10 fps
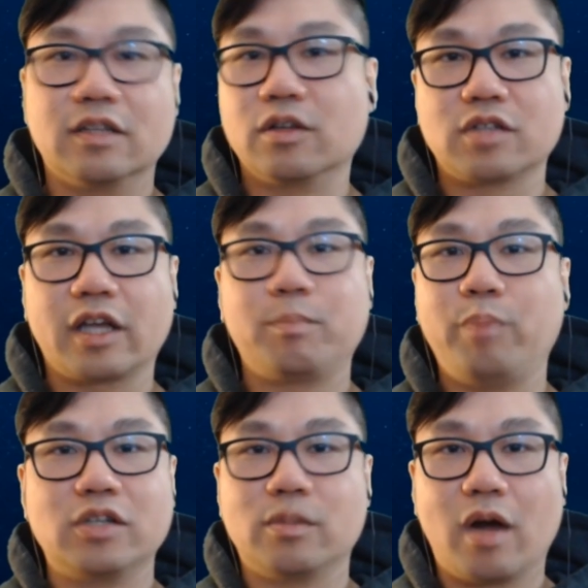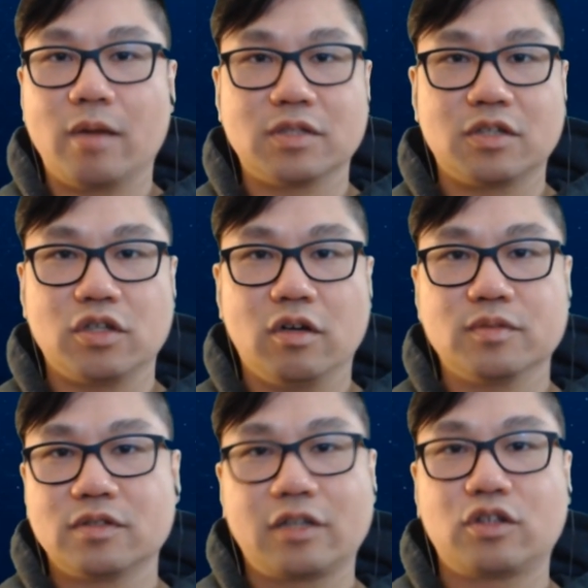And there's like a bunch of marbles that show up.
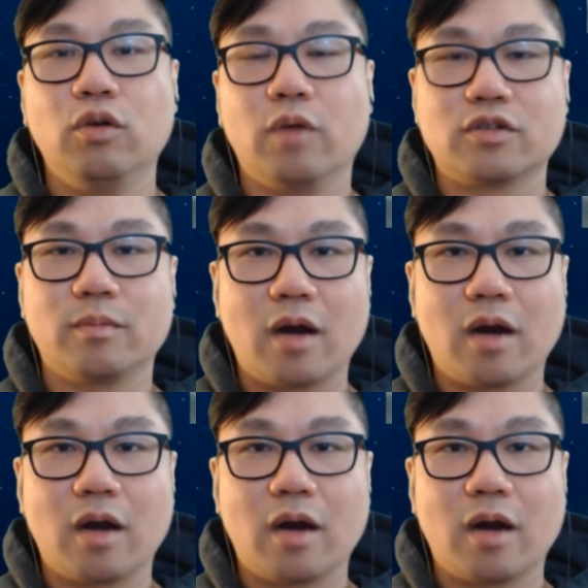There's like 200